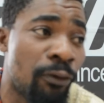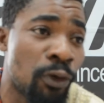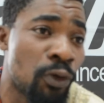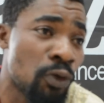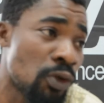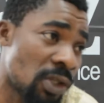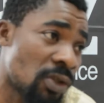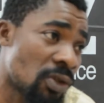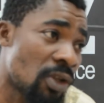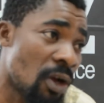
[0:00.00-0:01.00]
voodoo
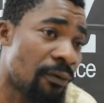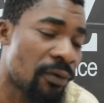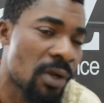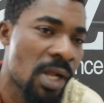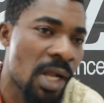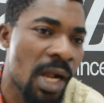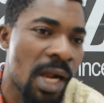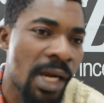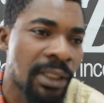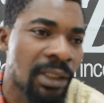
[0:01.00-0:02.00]
stuff.
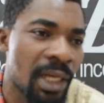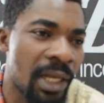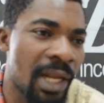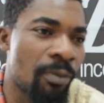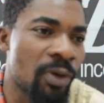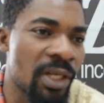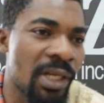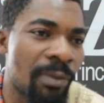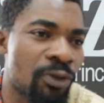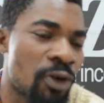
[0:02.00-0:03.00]
And
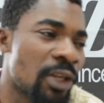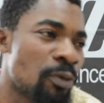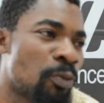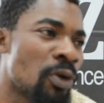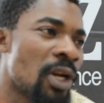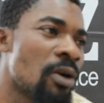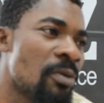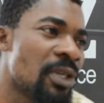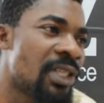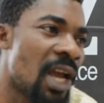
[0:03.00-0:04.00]
I'm trying to put a little
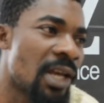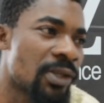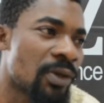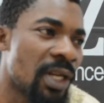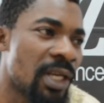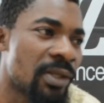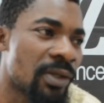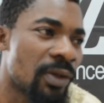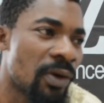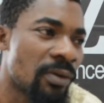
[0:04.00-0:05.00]
bit jazz on it,
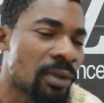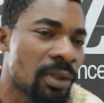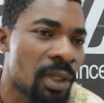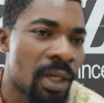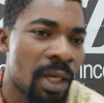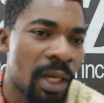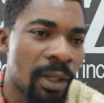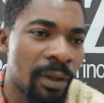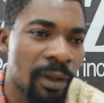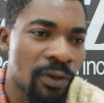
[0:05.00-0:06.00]
you know.